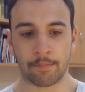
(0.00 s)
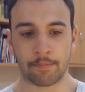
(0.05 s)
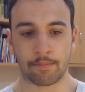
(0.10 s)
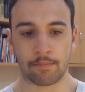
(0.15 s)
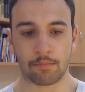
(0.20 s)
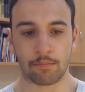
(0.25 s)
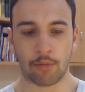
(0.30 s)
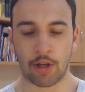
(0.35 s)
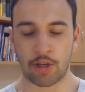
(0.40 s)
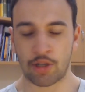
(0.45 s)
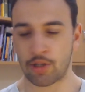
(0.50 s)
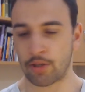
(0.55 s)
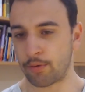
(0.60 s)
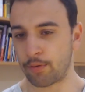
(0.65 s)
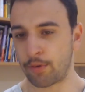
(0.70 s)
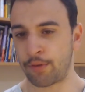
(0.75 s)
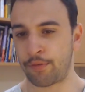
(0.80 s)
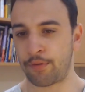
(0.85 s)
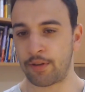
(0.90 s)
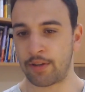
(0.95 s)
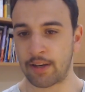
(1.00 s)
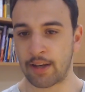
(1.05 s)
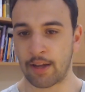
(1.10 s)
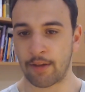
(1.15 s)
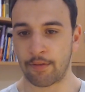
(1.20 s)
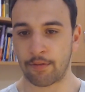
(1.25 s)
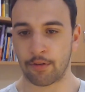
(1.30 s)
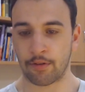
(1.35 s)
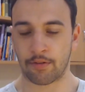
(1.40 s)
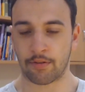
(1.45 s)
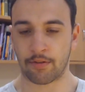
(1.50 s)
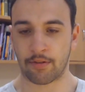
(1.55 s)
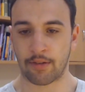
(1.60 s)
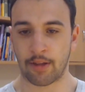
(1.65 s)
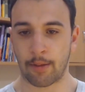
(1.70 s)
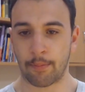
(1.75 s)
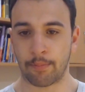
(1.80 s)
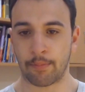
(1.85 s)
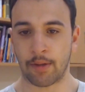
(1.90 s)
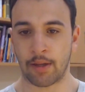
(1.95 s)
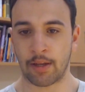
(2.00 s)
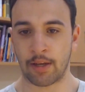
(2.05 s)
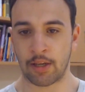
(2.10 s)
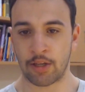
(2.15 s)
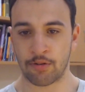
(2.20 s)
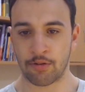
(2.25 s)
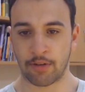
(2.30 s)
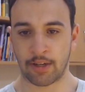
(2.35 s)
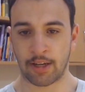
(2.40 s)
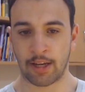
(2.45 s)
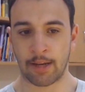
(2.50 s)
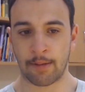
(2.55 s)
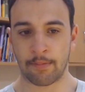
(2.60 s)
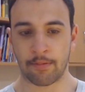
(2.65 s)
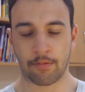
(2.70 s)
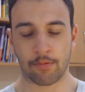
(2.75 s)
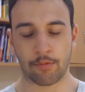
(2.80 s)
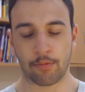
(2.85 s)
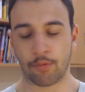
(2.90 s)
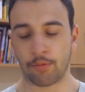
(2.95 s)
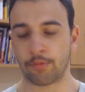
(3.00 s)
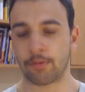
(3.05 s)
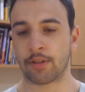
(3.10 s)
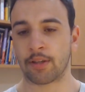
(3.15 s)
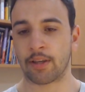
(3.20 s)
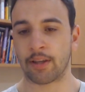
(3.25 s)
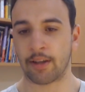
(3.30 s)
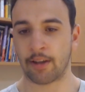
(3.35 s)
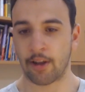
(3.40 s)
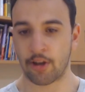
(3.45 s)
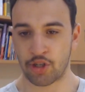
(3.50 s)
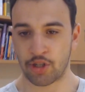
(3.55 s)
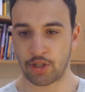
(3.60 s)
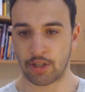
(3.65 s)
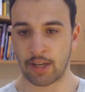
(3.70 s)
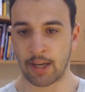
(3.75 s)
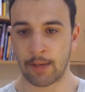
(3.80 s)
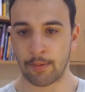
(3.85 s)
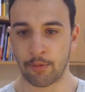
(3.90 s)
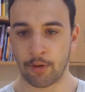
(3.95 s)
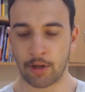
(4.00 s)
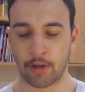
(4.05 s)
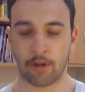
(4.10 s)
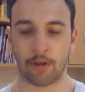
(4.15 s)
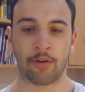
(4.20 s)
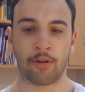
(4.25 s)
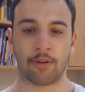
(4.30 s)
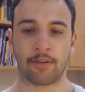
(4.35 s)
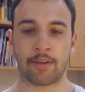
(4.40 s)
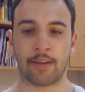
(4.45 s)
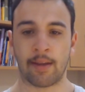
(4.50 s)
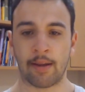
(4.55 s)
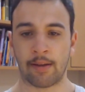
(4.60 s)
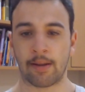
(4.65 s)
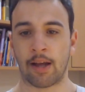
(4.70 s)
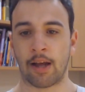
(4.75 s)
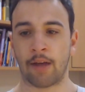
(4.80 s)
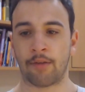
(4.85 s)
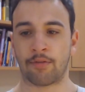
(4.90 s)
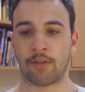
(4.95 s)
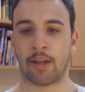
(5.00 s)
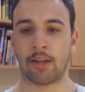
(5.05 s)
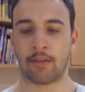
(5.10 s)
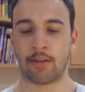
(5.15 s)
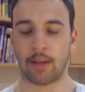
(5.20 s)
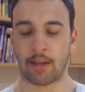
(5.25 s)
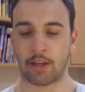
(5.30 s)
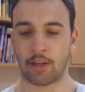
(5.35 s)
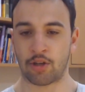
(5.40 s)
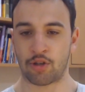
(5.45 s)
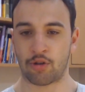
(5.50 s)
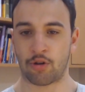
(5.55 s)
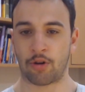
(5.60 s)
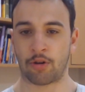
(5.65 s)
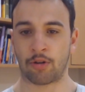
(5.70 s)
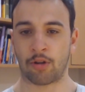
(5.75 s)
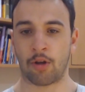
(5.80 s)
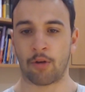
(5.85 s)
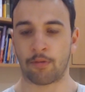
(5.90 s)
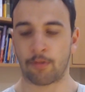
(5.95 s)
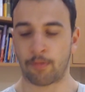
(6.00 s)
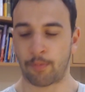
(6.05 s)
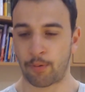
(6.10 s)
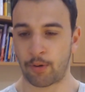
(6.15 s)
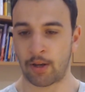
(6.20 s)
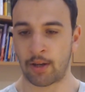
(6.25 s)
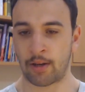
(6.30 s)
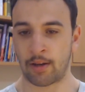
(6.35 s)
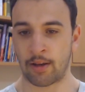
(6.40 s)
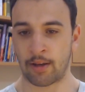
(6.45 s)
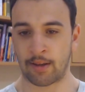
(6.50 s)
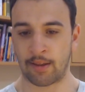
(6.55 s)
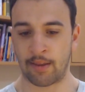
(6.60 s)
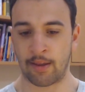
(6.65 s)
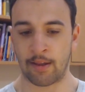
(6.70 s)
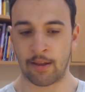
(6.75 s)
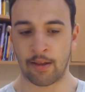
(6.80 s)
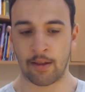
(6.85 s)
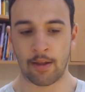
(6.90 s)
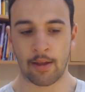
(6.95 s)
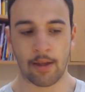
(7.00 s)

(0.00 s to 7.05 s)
Actually, if he didn't have those sub and injury games, or concussion game where he got knocked out after taking a shot on goal, it's pretty unlucky there.